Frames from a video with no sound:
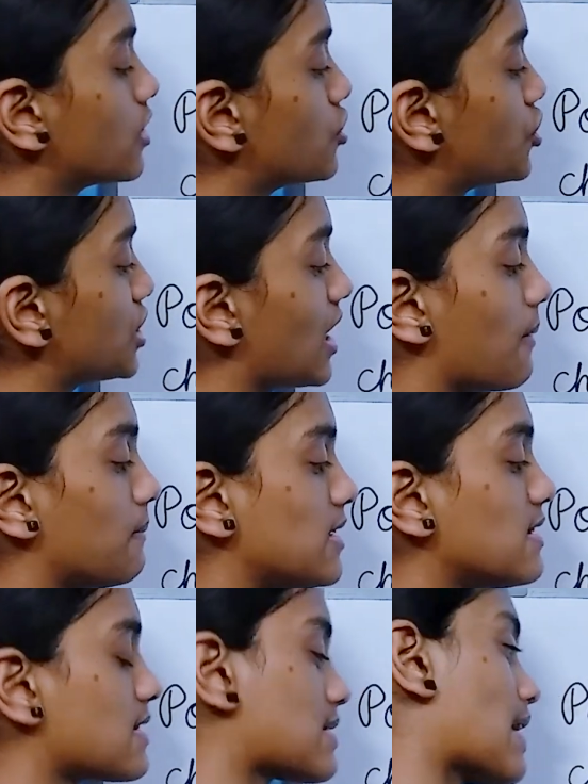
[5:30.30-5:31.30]
Chez
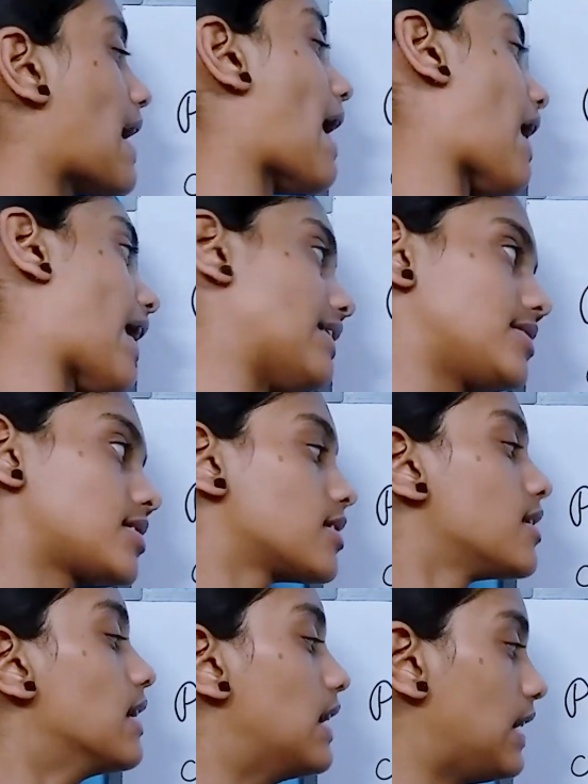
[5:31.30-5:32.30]
means at.
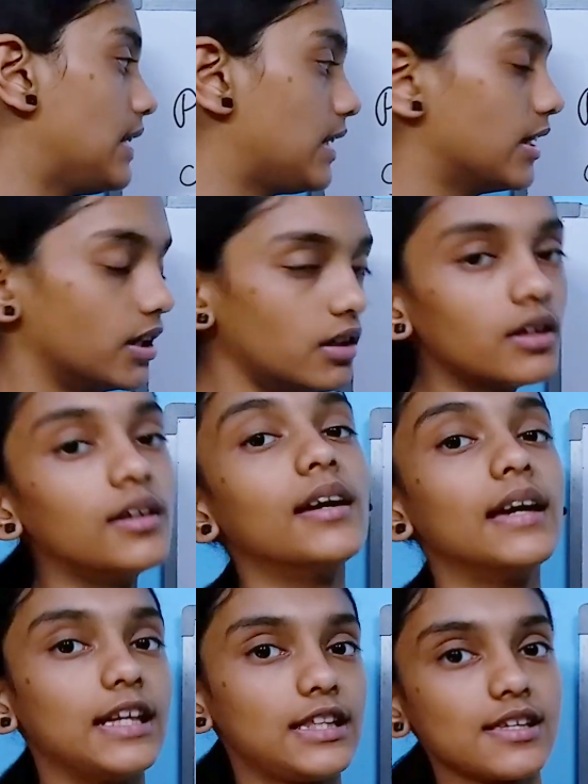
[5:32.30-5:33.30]
And here
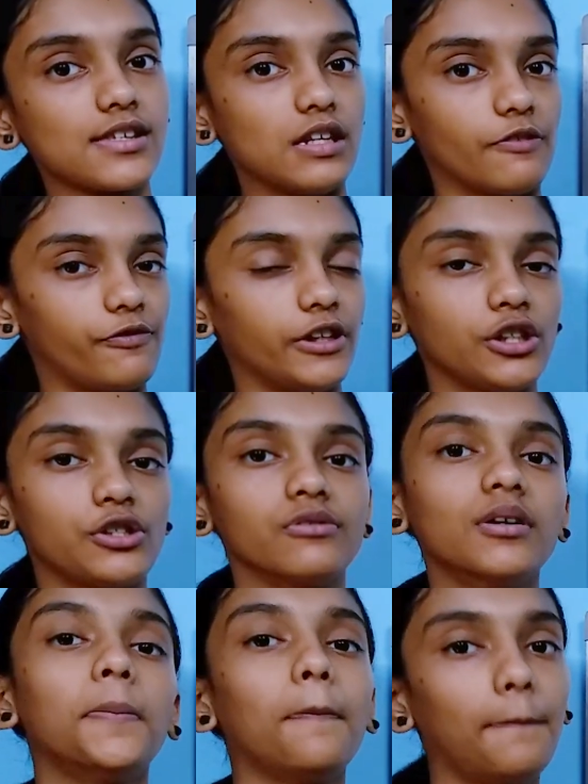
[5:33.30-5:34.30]
it is referring to
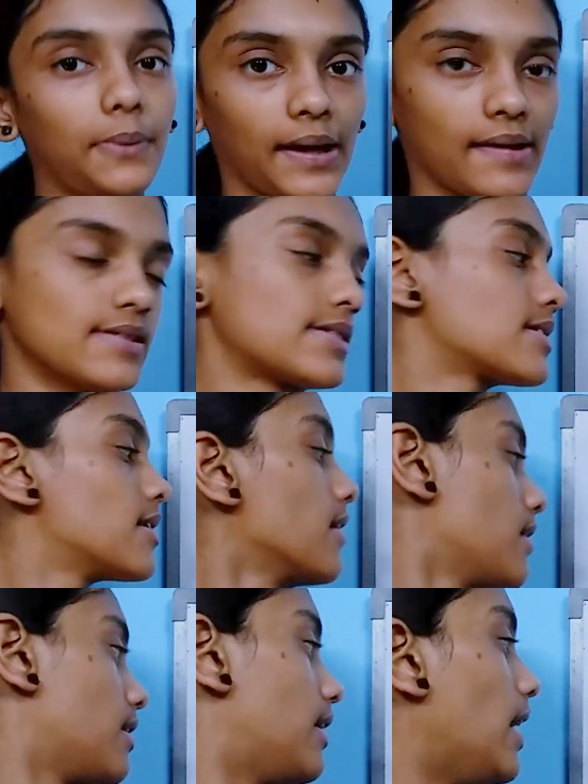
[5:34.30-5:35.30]
a place.
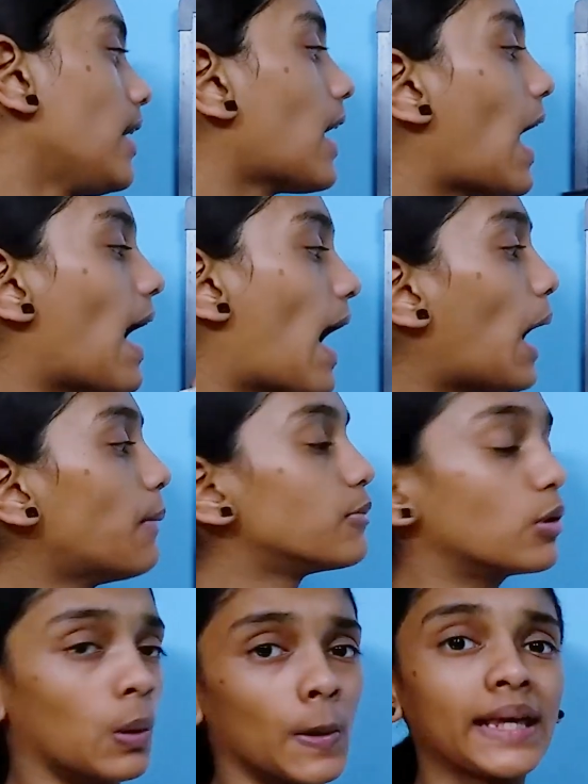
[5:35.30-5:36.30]
Like
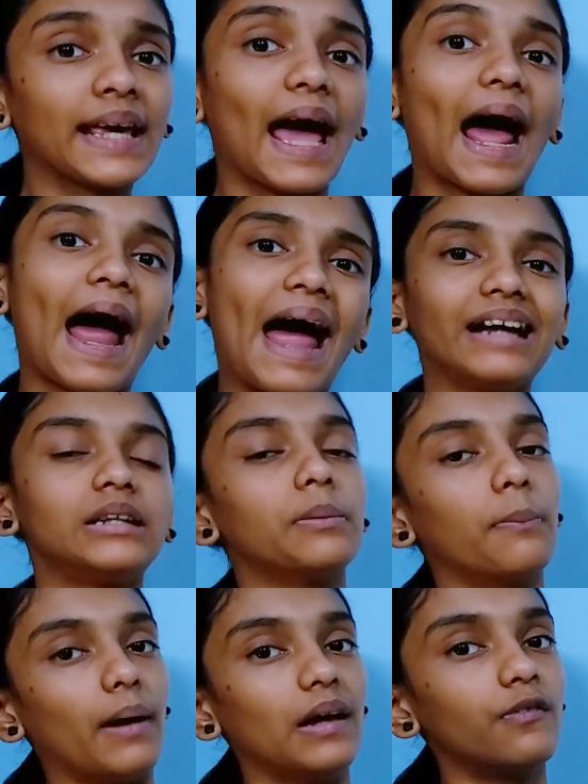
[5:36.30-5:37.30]
I'm going at
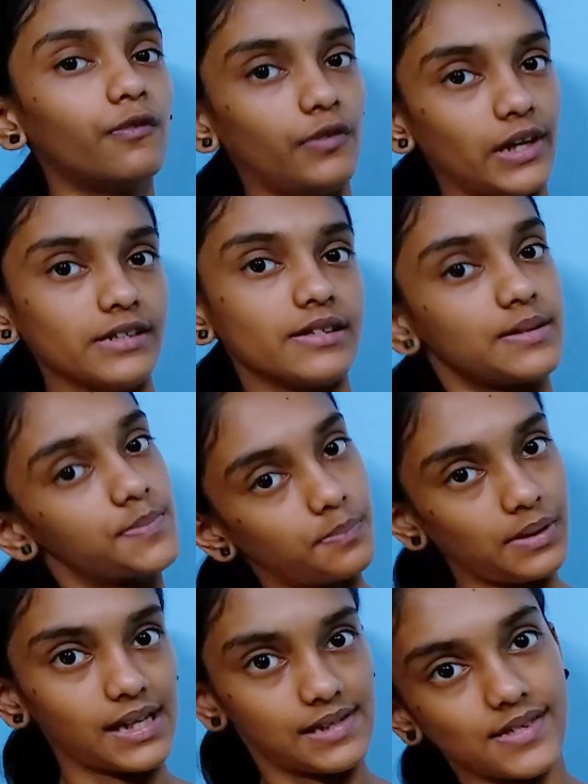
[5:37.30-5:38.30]
my friend's
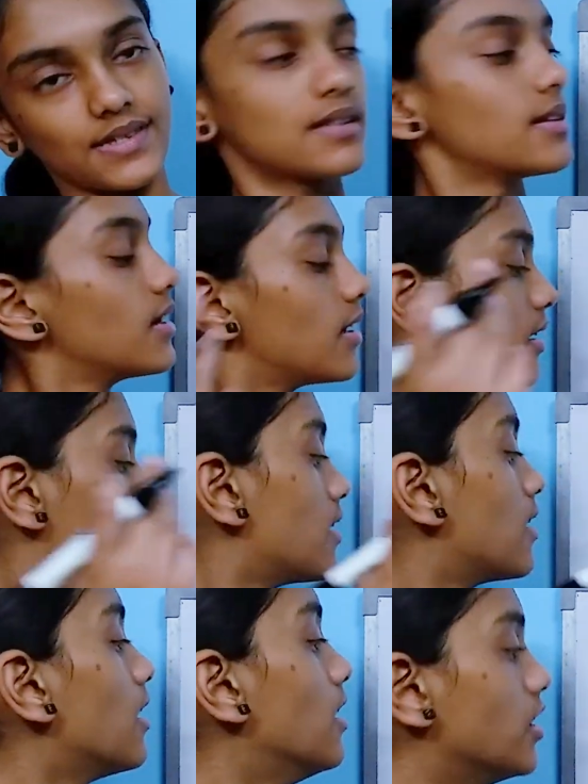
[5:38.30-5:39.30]
place.
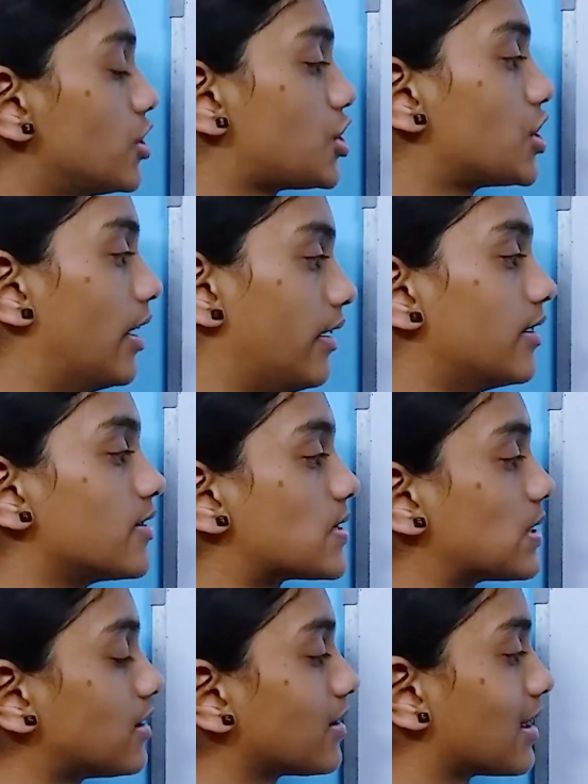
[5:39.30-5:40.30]
Chez.
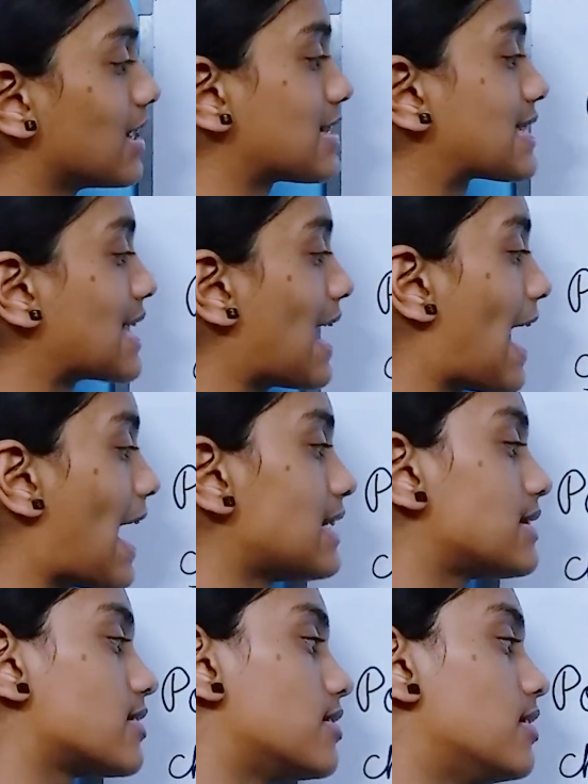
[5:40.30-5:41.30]
So this
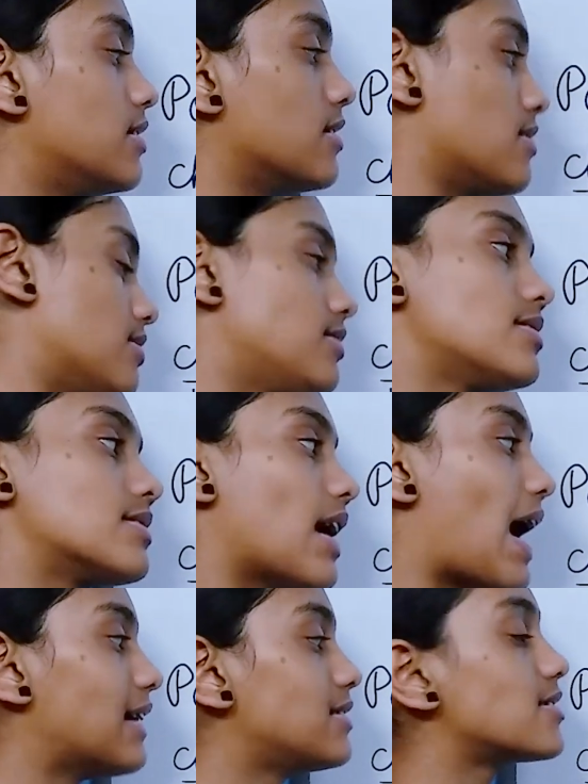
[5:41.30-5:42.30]
at, it's
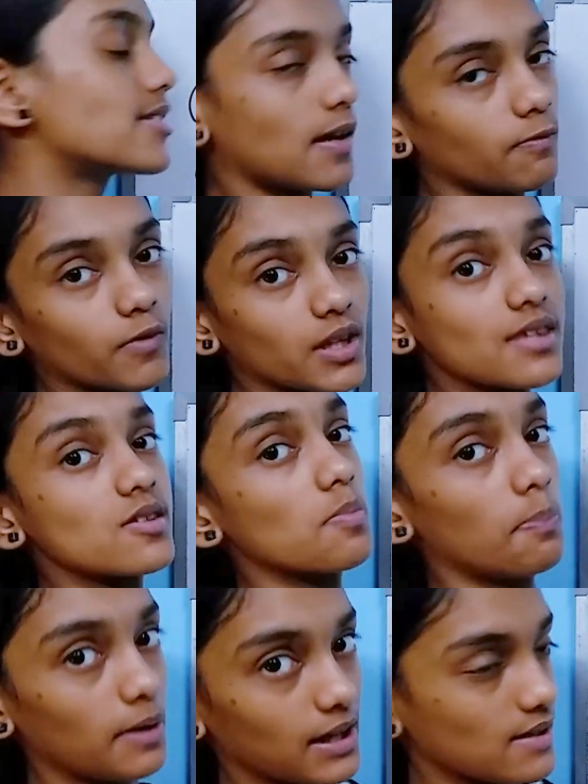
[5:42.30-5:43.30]
at someone's
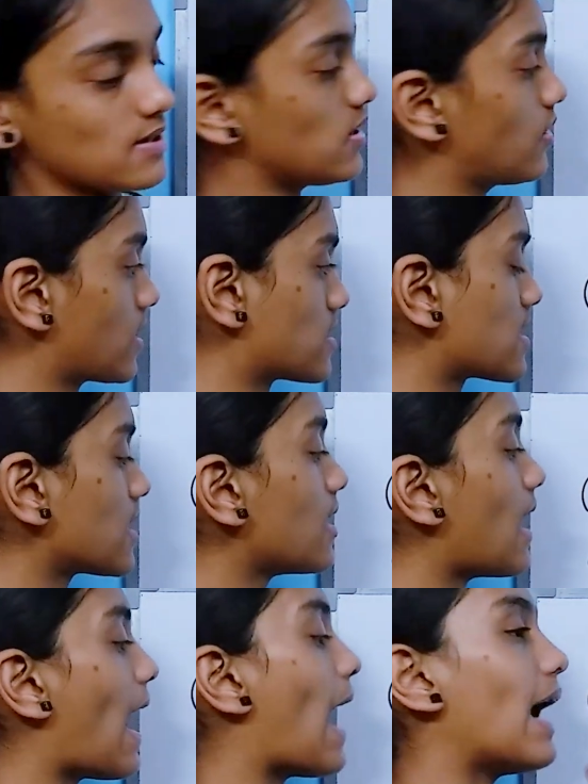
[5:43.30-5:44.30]
place. You can say
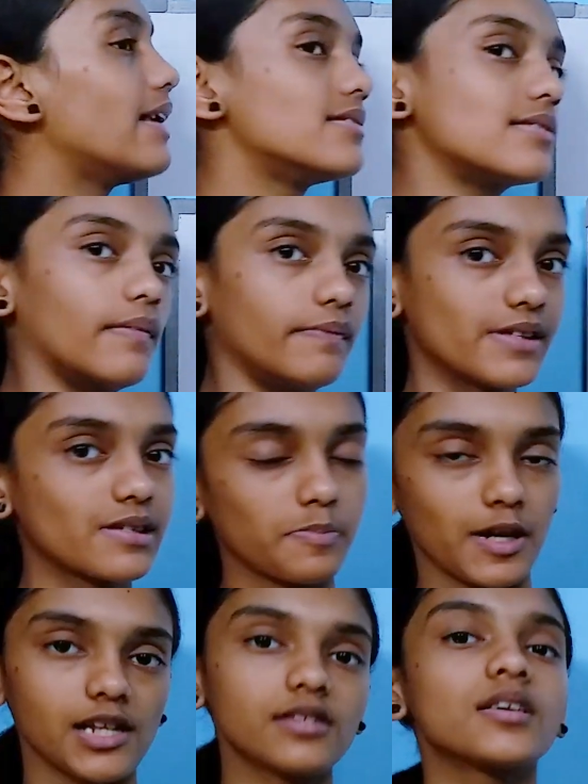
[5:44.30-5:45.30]
at someone's
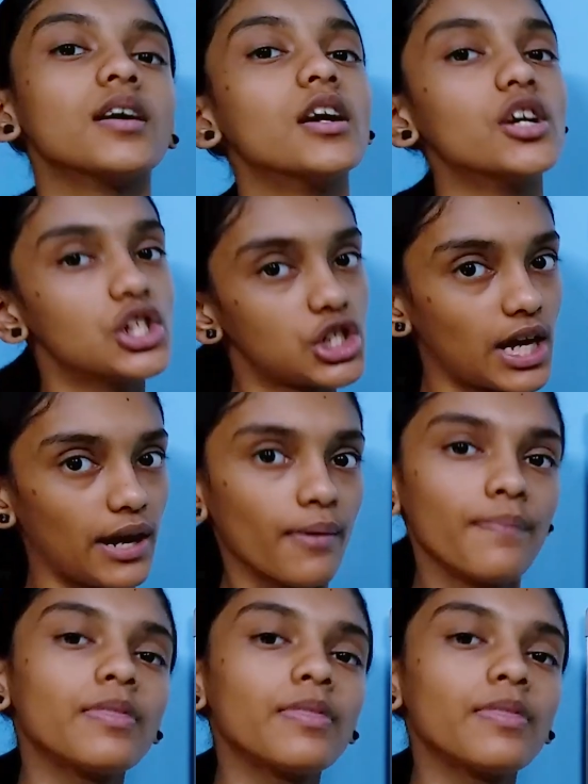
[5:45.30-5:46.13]
place. Chez.